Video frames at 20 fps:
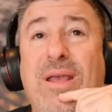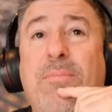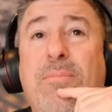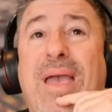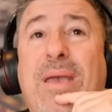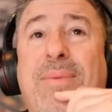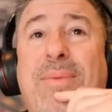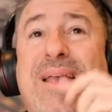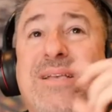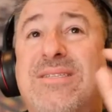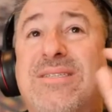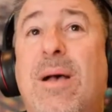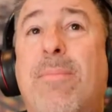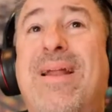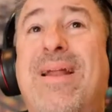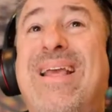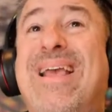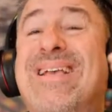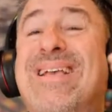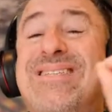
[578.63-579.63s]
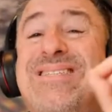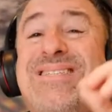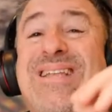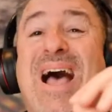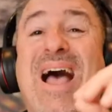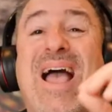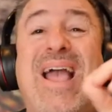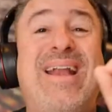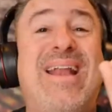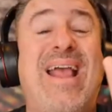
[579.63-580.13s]
Maybe somebody has
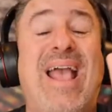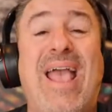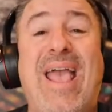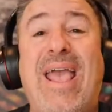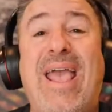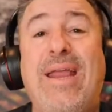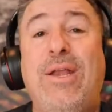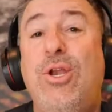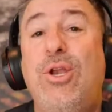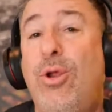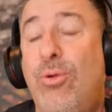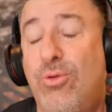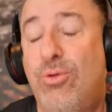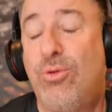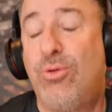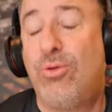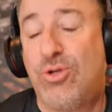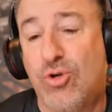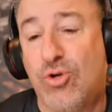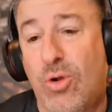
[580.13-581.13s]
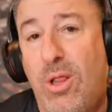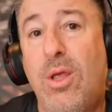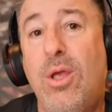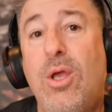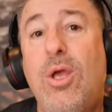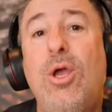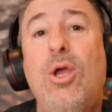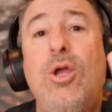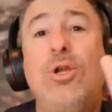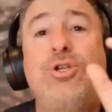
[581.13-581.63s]
tied a
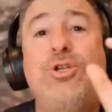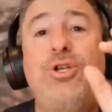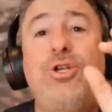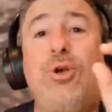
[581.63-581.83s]
neutral